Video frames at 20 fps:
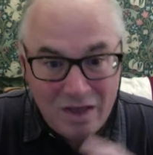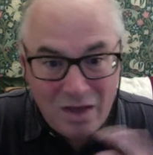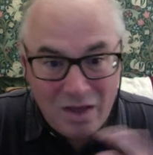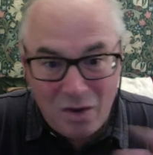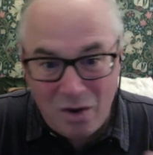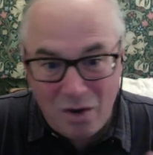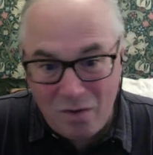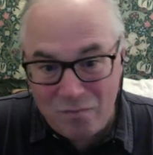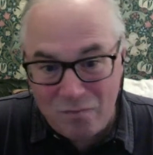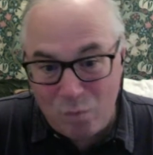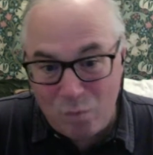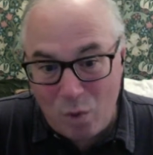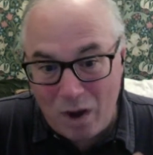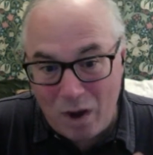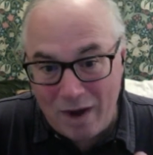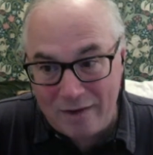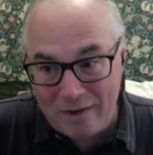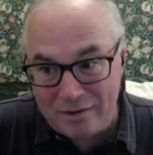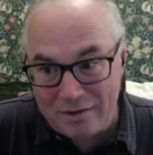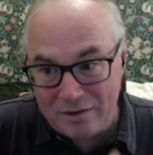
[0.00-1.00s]
of
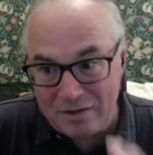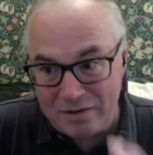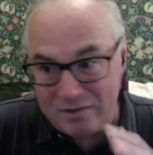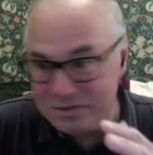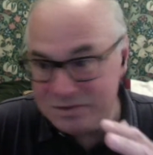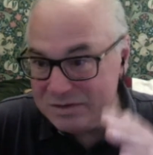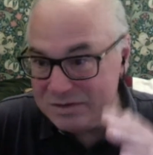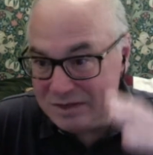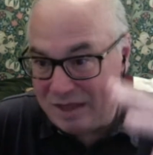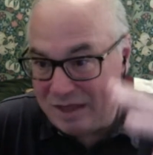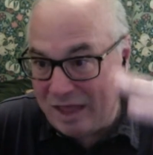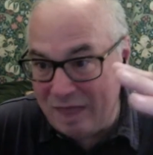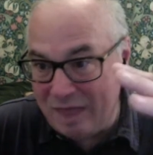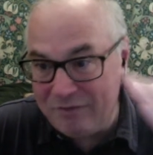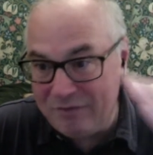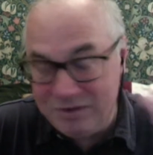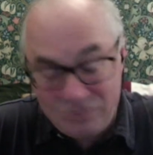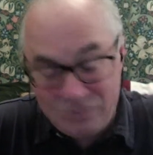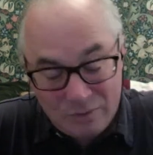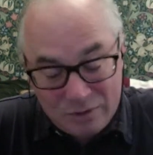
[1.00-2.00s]
why they're
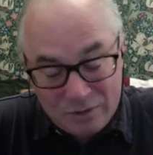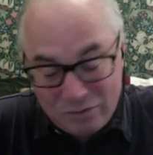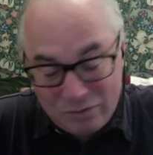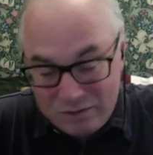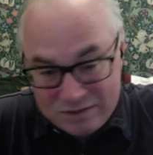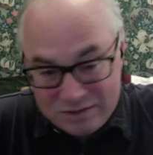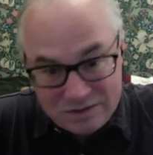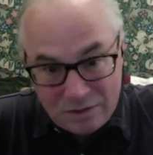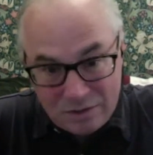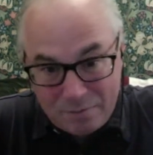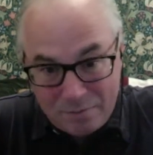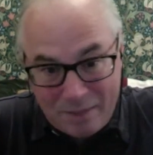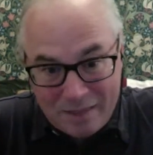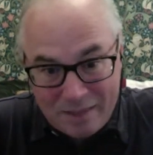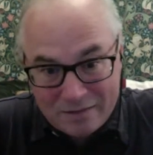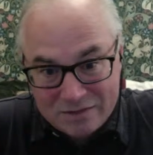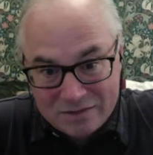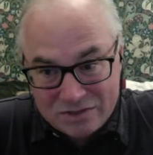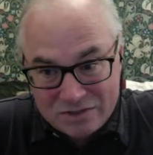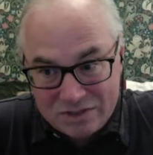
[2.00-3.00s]
having to increase their
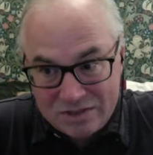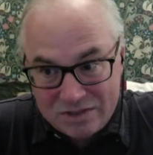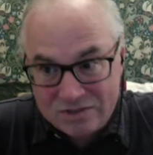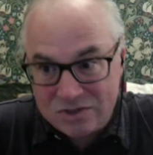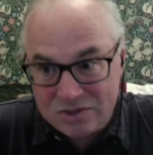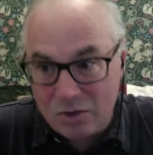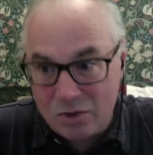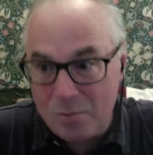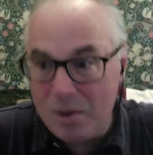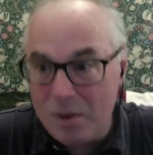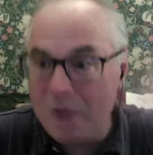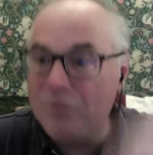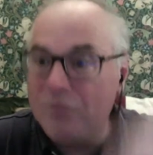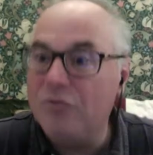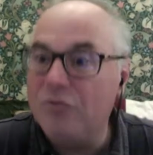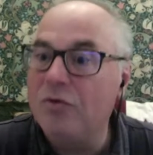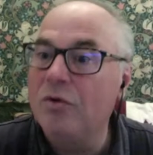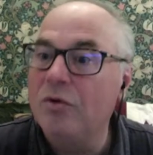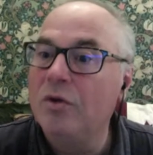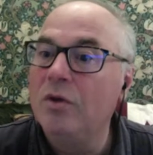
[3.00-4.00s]
balance sheet so
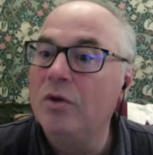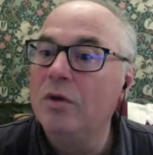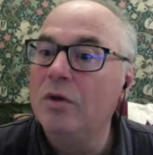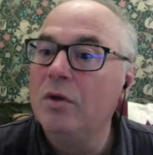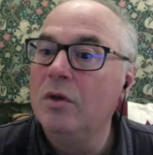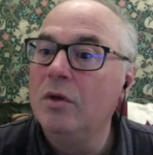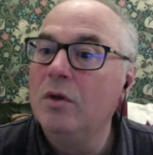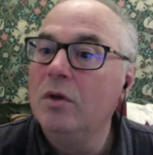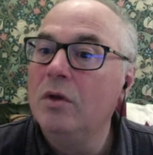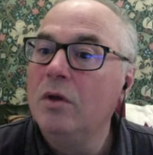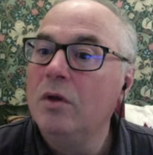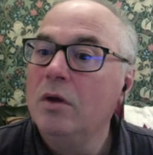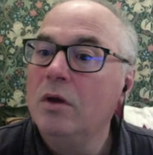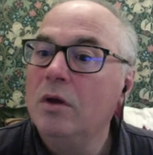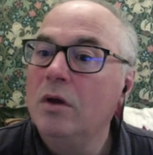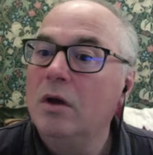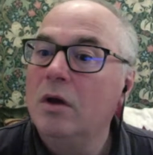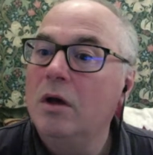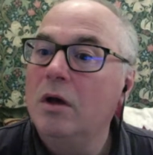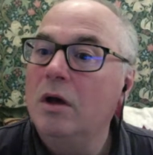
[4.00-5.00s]
much.
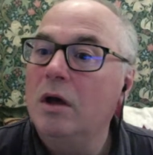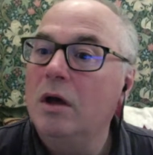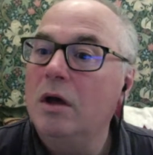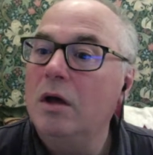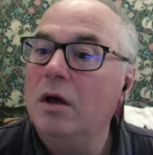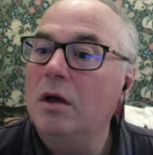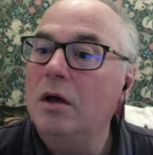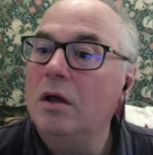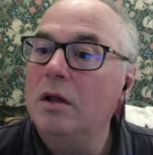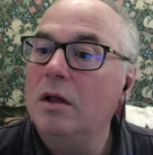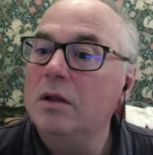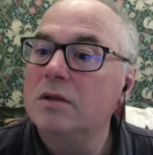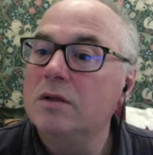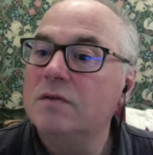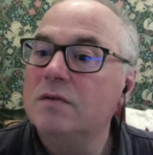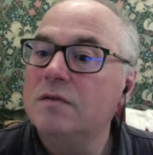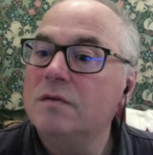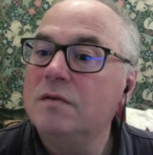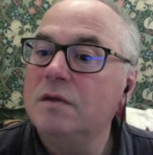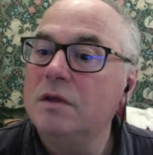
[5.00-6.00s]
Uh, let's
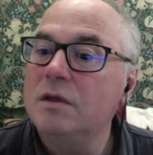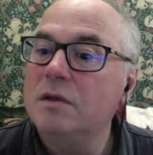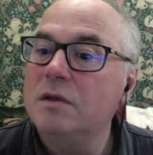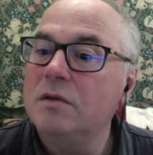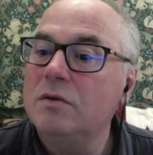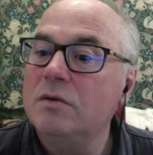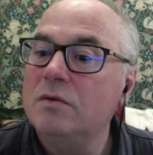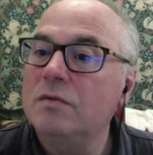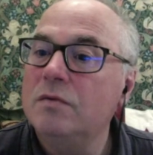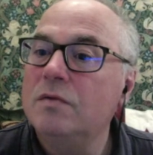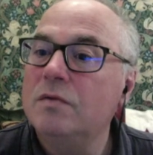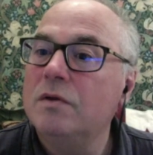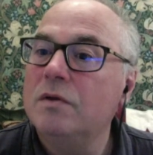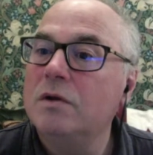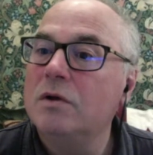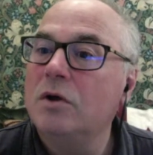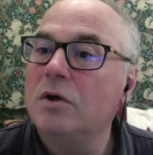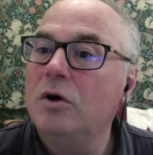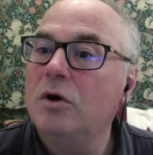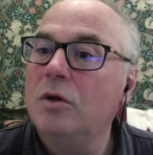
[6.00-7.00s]
see, there's
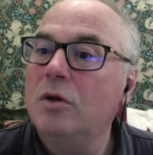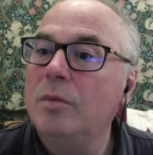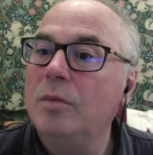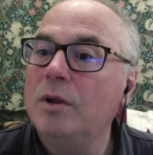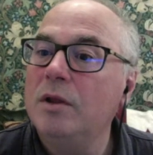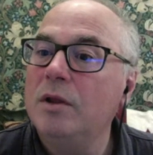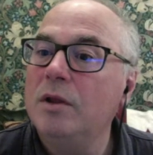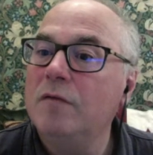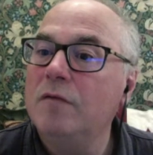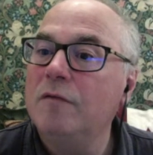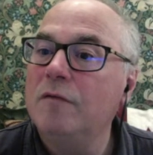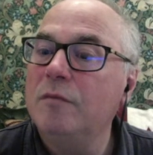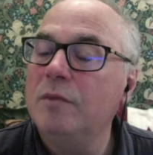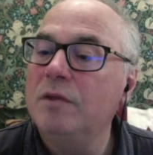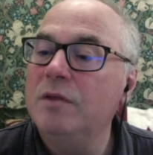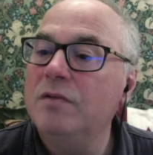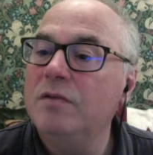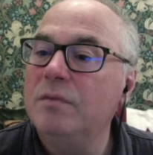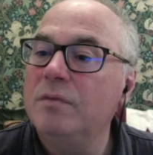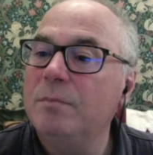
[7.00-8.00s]
a comment here from
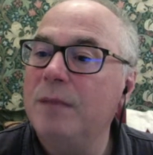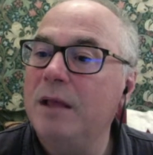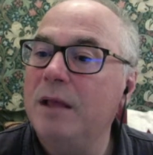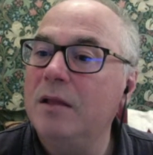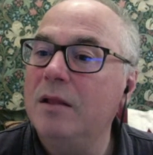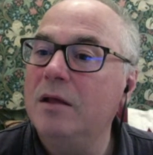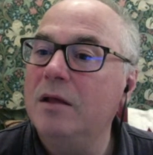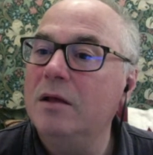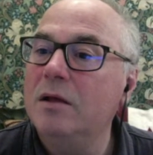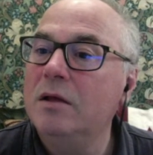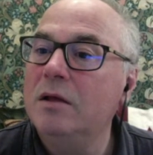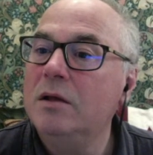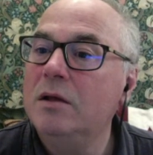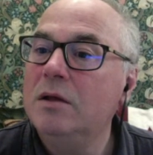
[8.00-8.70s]
Isabella